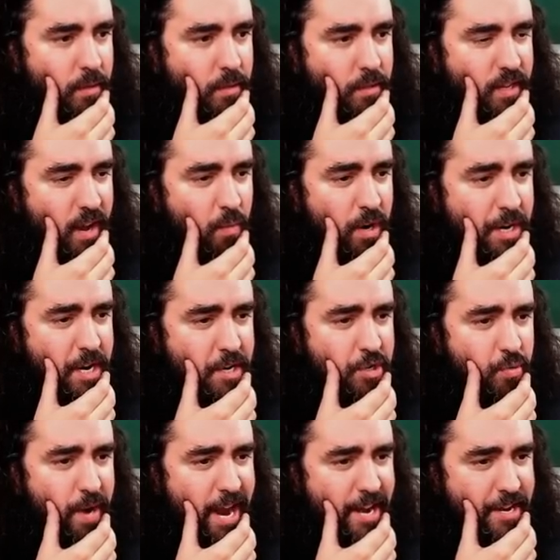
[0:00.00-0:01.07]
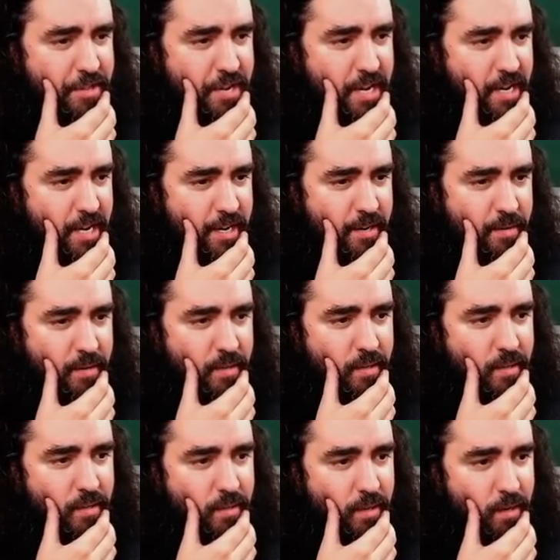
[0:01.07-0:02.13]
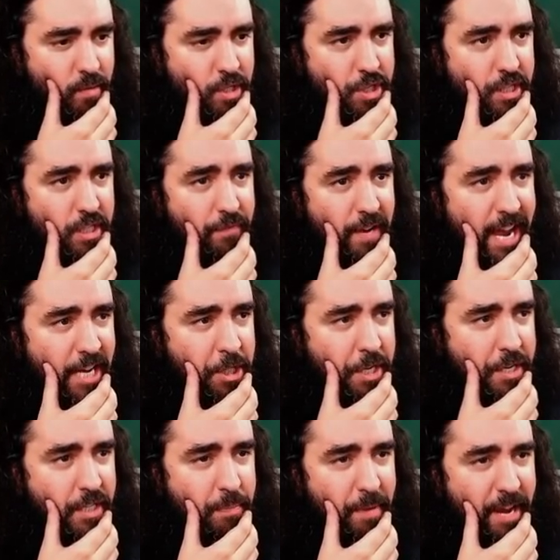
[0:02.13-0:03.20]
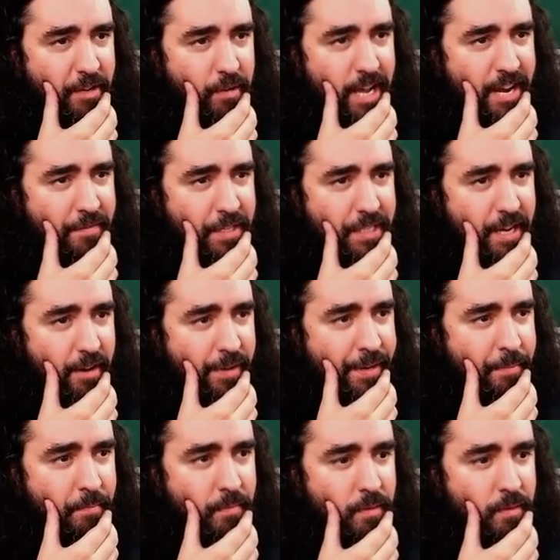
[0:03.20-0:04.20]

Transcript: So I will not do anything here. I will just flash in the Spectral Adversary.